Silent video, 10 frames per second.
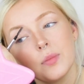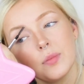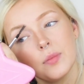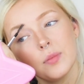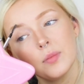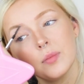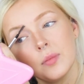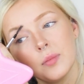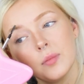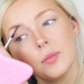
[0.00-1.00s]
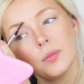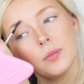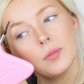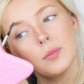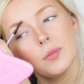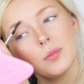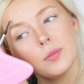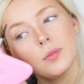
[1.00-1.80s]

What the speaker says: Nothing is said.